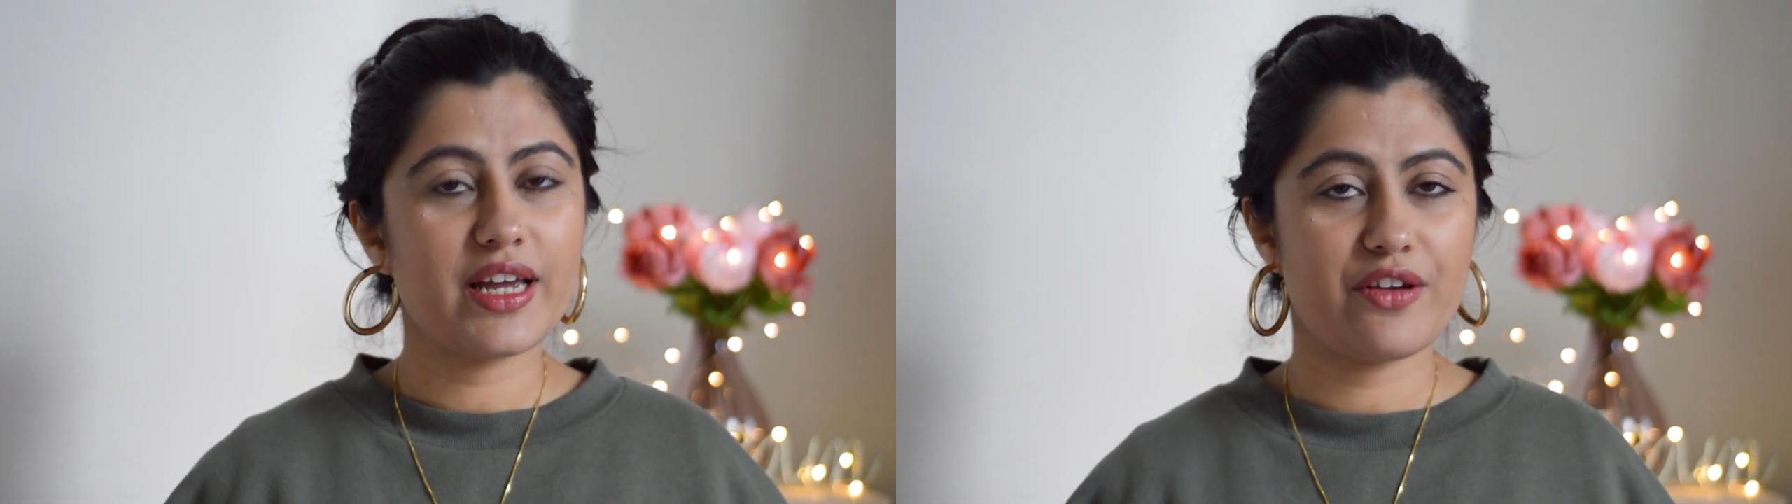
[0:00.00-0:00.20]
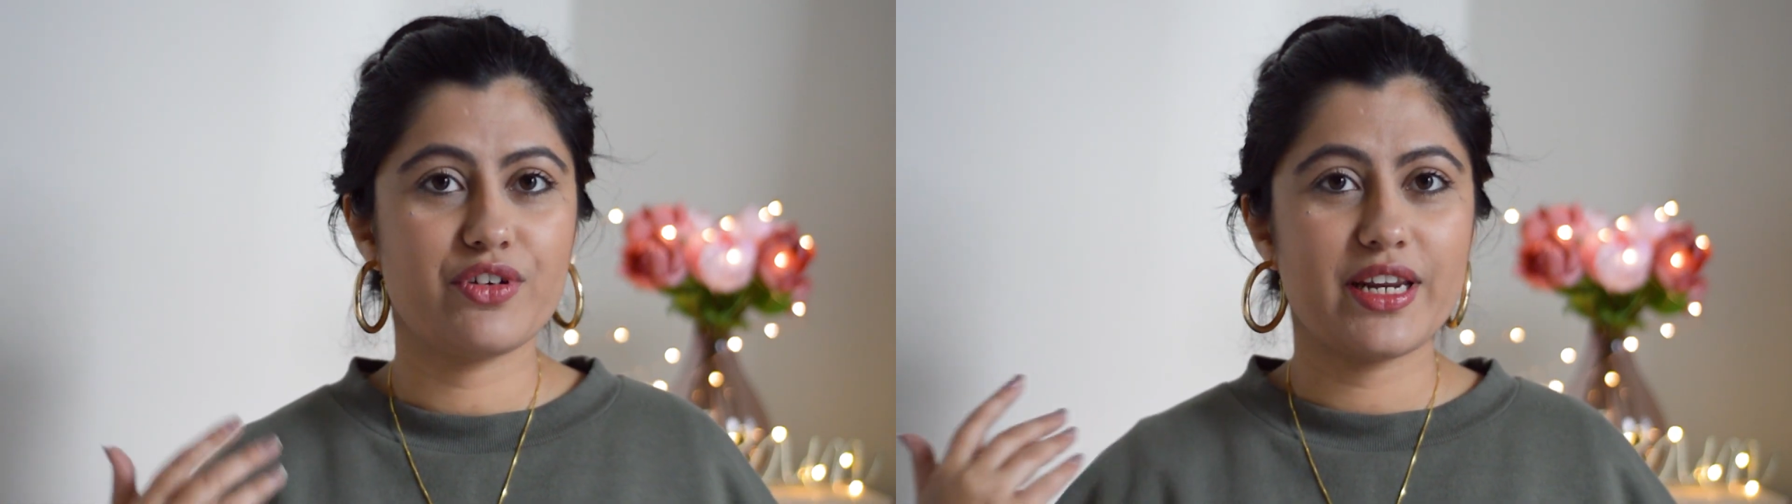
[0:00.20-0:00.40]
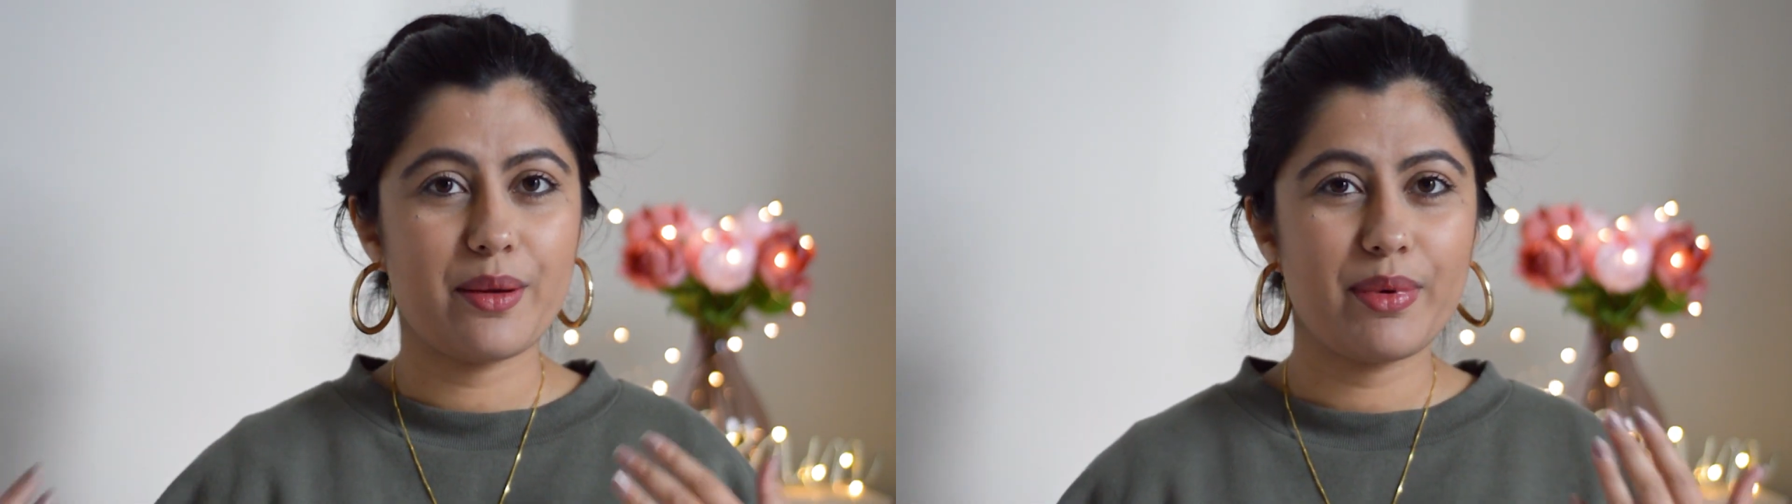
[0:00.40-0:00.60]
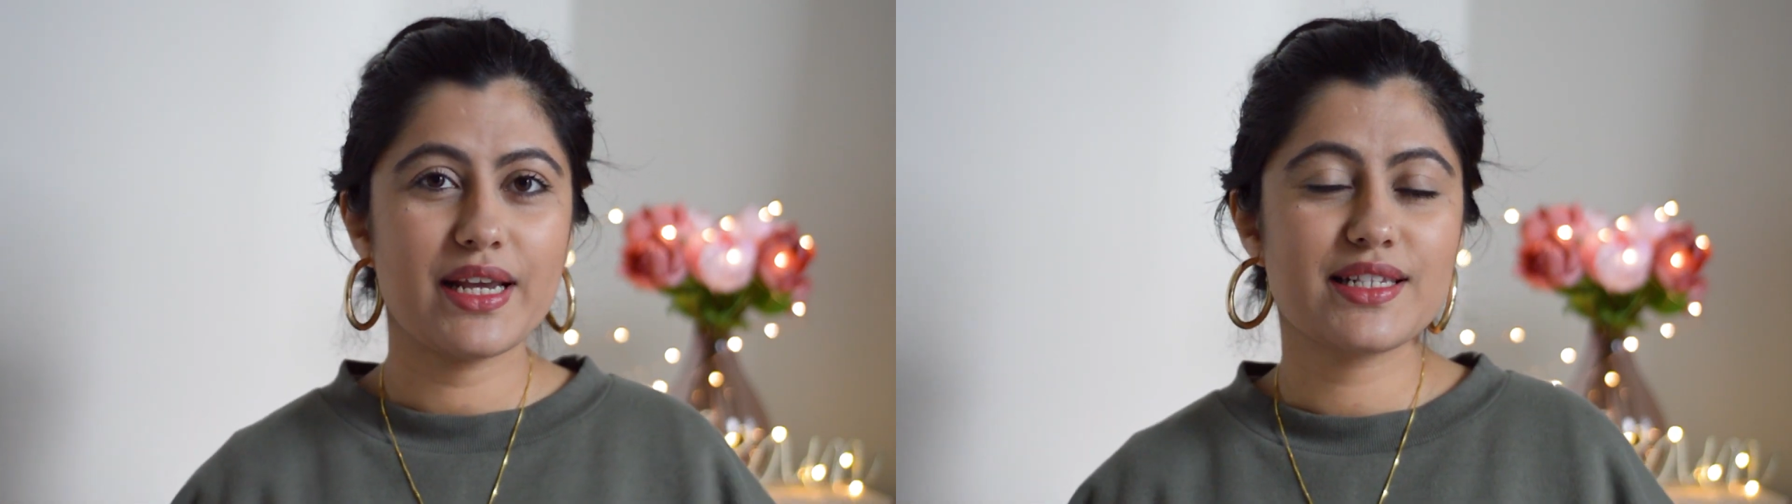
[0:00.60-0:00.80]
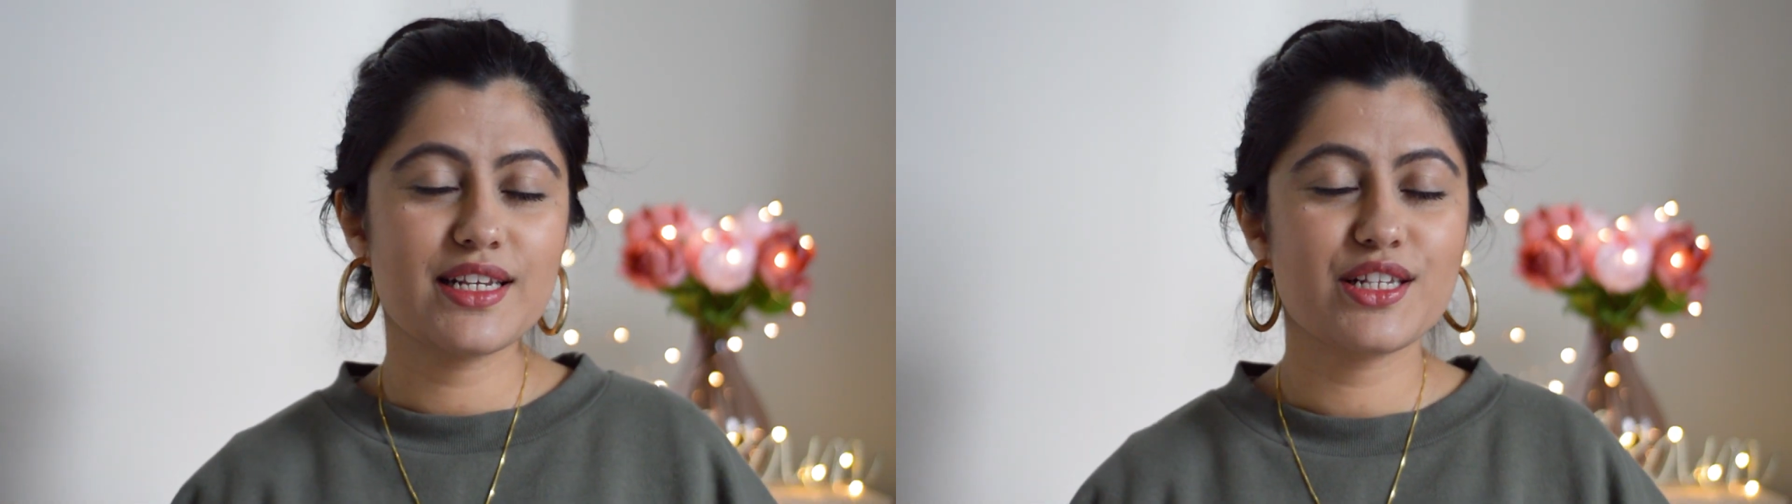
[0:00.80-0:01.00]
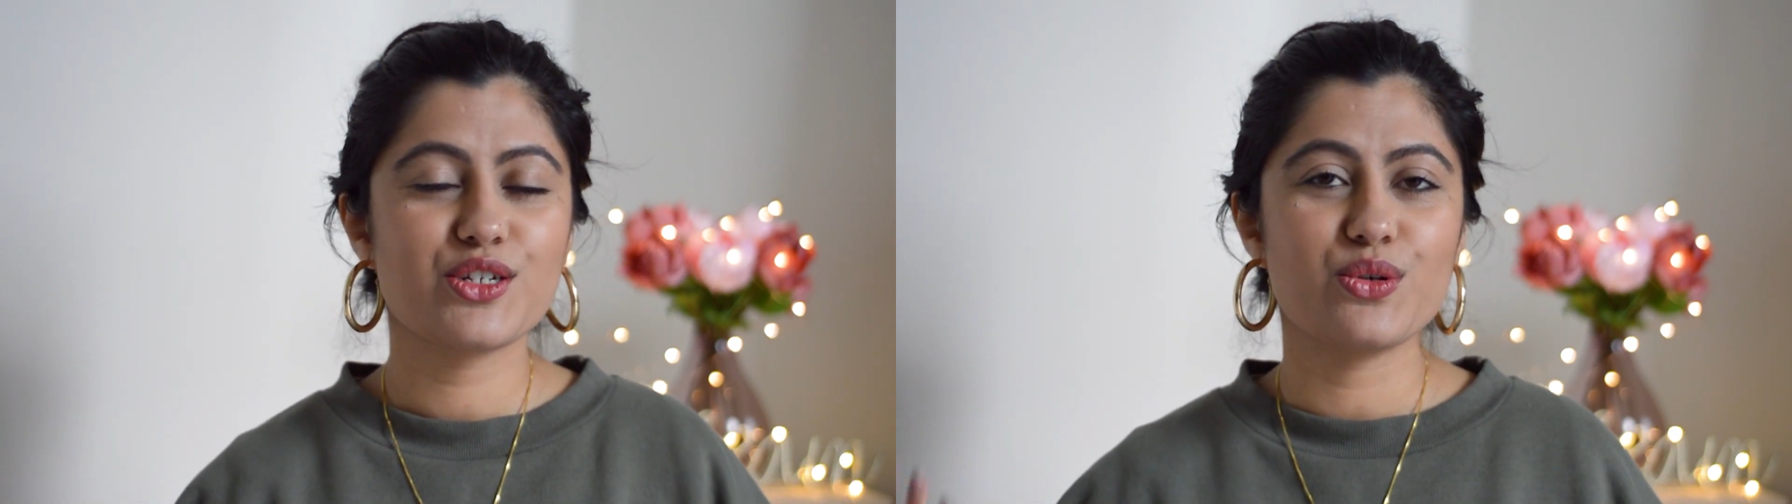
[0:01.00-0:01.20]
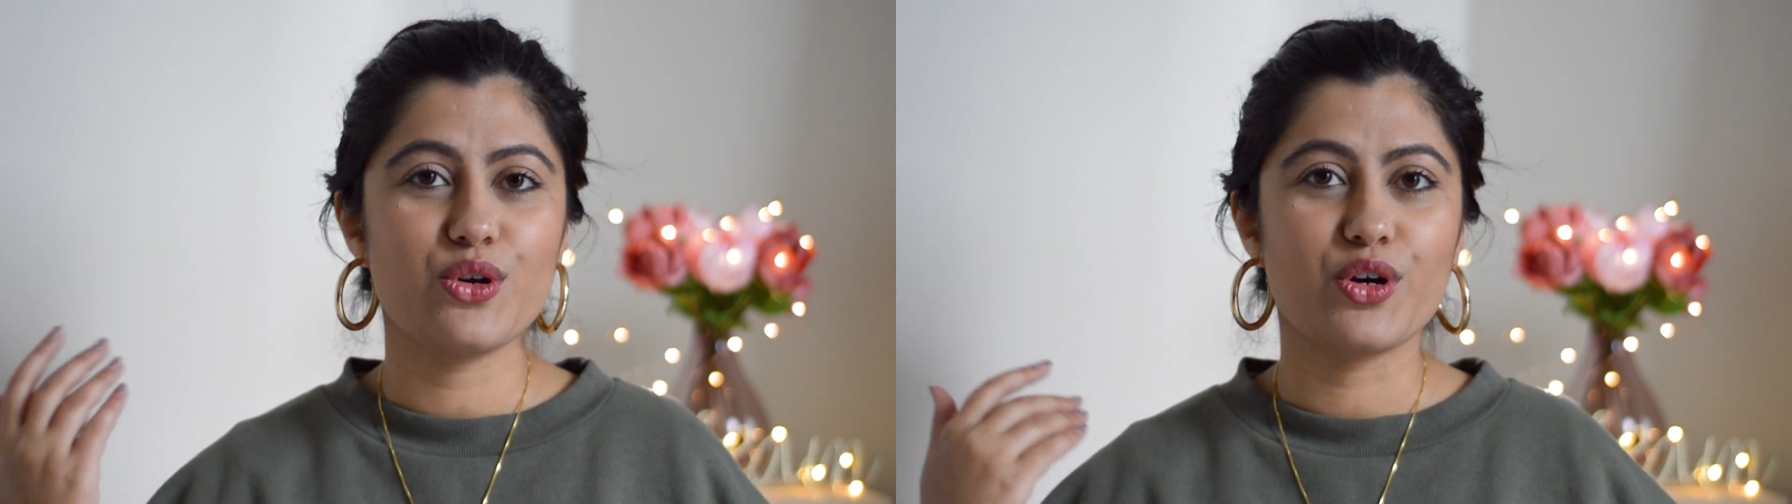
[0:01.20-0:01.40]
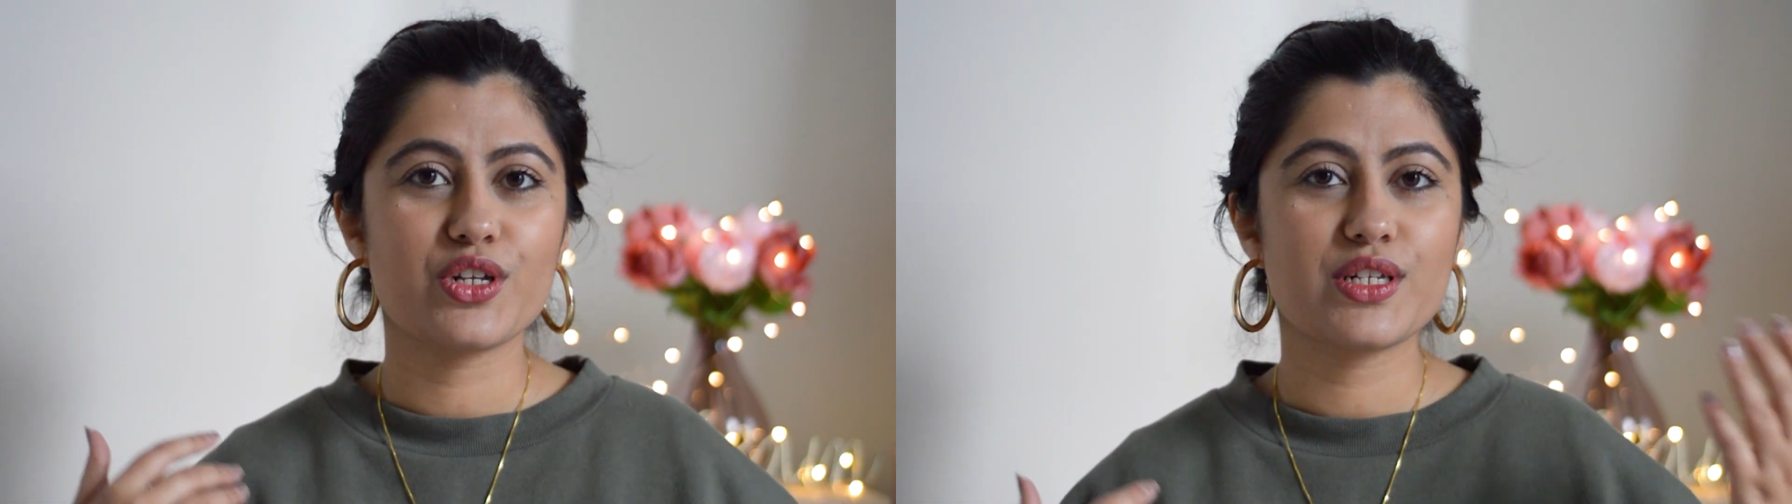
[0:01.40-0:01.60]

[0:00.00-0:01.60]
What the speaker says: everyday basis to look